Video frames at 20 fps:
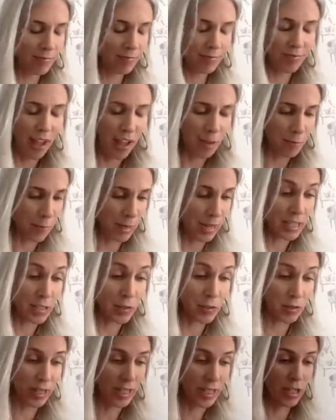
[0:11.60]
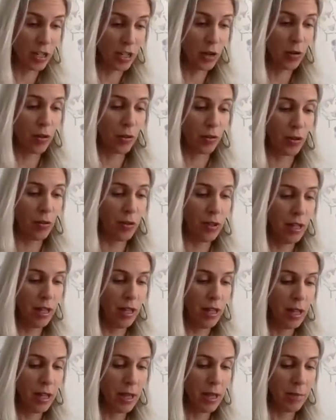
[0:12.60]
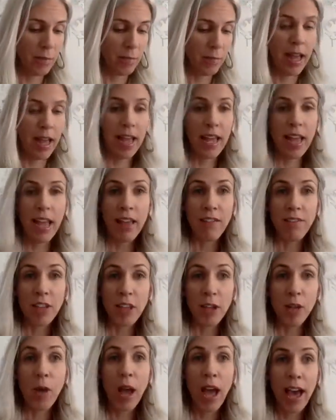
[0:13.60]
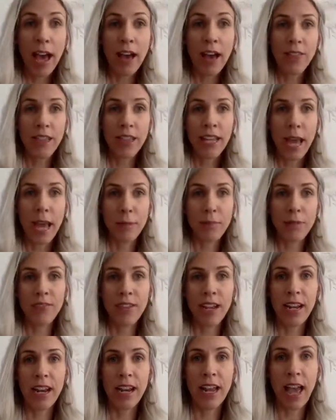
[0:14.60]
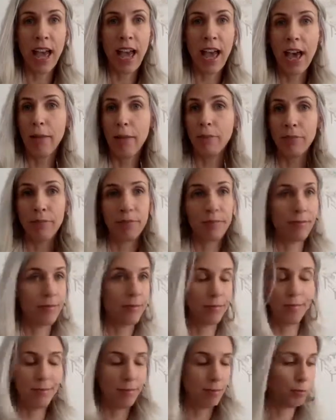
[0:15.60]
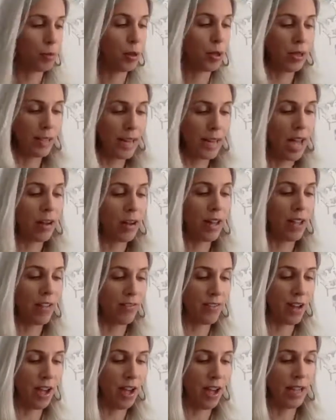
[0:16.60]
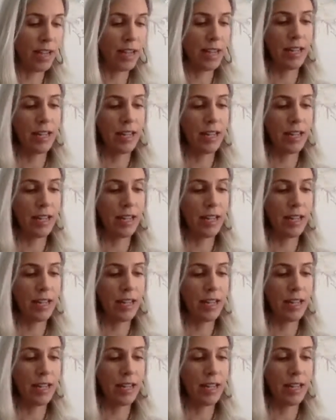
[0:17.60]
5 minutes really to go through. But if you have the Captivate app, pull it out. If not,